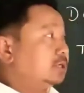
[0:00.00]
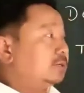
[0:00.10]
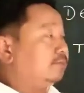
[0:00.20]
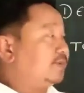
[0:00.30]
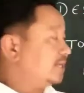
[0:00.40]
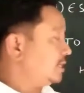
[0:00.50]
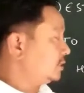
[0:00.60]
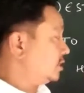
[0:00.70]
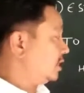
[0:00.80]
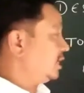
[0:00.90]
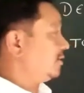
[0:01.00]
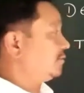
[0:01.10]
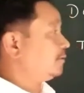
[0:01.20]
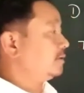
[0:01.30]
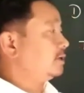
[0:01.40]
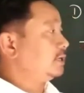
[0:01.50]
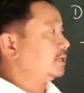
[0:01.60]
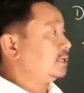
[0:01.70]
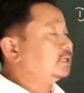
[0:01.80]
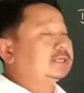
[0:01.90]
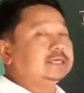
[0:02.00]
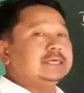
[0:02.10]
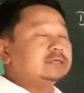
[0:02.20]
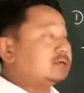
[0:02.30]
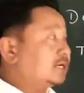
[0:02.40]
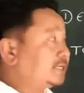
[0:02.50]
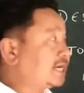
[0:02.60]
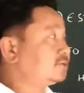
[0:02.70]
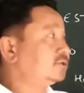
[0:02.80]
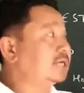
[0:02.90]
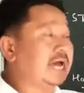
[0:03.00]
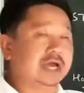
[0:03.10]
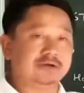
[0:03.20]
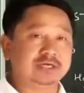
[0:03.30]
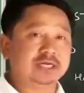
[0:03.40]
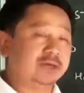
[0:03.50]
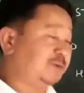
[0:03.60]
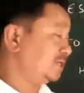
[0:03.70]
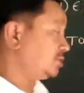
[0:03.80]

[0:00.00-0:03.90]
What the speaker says: bringing the leaf in contact with iodine. If it is